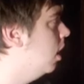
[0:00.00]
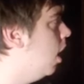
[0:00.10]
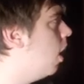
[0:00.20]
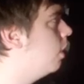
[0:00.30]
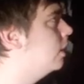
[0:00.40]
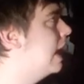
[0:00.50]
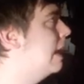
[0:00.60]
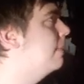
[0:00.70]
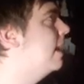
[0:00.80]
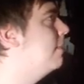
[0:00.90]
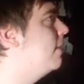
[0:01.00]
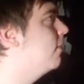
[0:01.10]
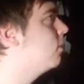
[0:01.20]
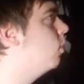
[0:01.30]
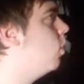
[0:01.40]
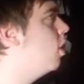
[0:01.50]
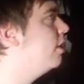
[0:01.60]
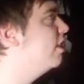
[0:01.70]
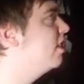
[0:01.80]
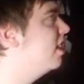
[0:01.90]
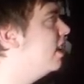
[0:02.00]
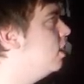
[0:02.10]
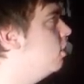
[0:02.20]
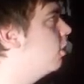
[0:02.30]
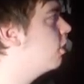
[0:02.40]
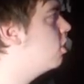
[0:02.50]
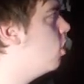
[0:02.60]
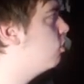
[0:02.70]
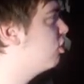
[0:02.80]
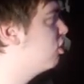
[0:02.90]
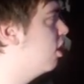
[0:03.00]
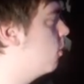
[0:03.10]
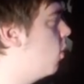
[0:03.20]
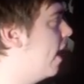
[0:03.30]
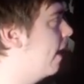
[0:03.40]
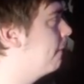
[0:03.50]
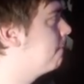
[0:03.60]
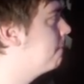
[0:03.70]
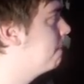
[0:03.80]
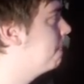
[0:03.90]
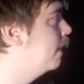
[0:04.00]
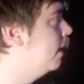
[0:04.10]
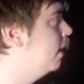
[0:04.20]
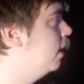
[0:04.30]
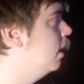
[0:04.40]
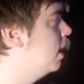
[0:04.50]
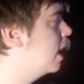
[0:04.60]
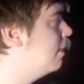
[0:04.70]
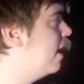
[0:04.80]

Oh, you gotta be kidding me. There's one singular ghost somewhere. Come